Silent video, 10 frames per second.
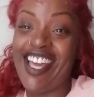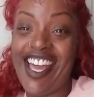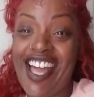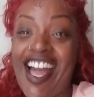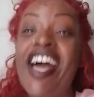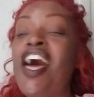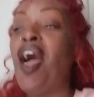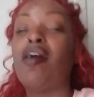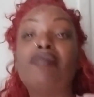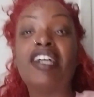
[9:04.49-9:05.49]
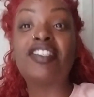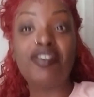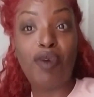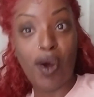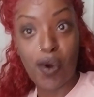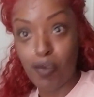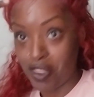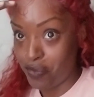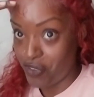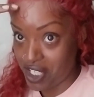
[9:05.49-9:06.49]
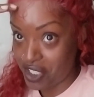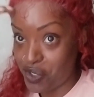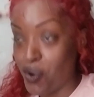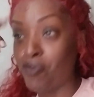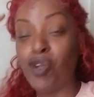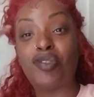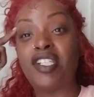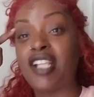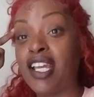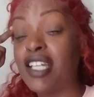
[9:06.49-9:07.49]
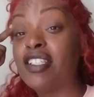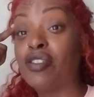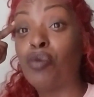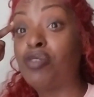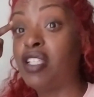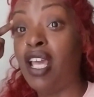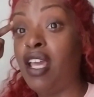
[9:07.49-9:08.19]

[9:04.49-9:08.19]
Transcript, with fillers: I be watching them old motherfuckers doing Verzuz like it's so sad.